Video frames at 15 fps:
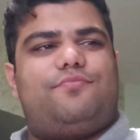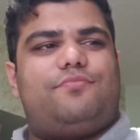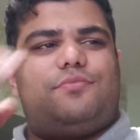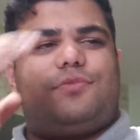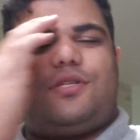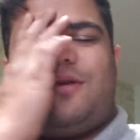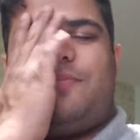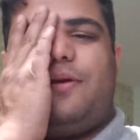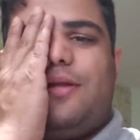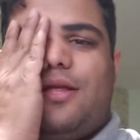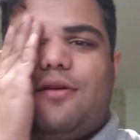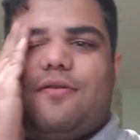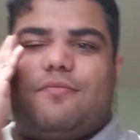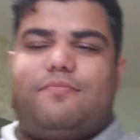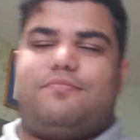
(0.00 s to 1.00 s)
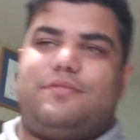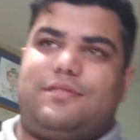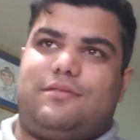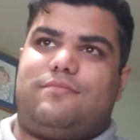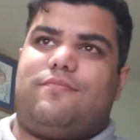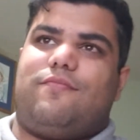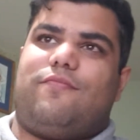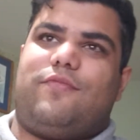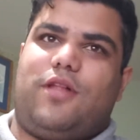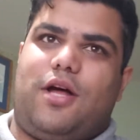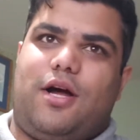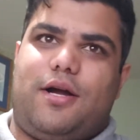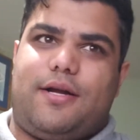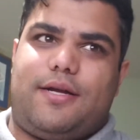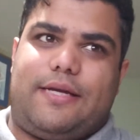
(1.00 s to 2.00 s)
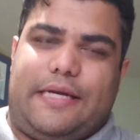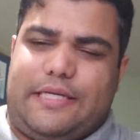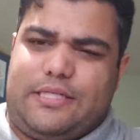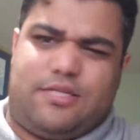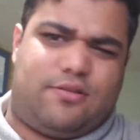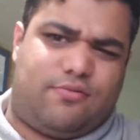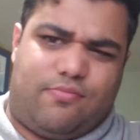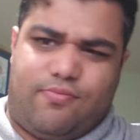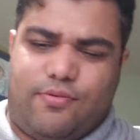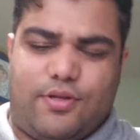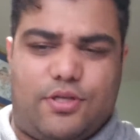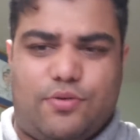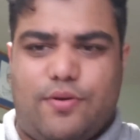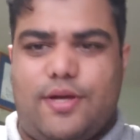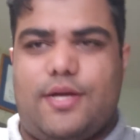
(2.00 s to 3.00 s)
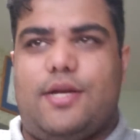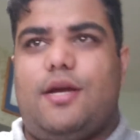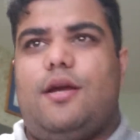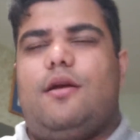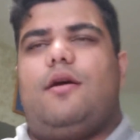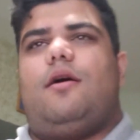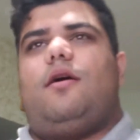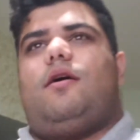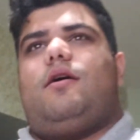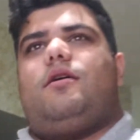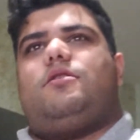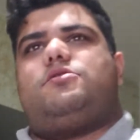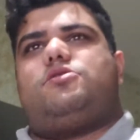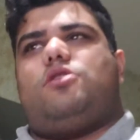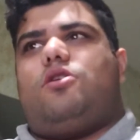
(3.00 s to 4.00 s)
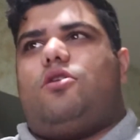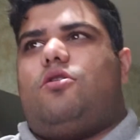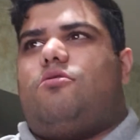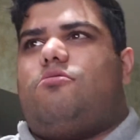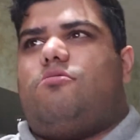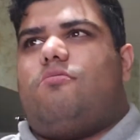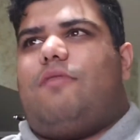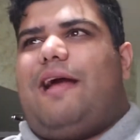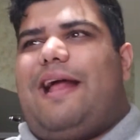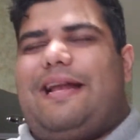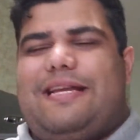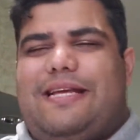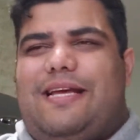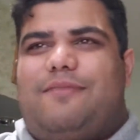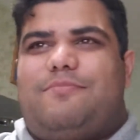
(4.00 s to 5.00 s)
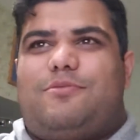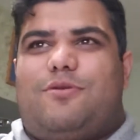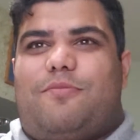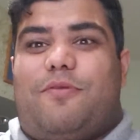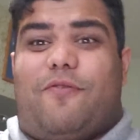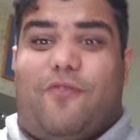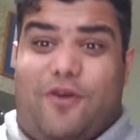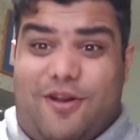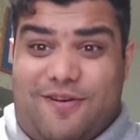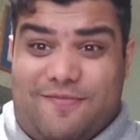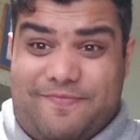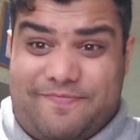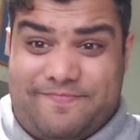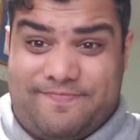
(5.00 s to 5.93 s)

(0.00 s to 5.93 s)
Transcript: it's gonna be another vlog, I guess, for this week. So Endgame is gonna be fun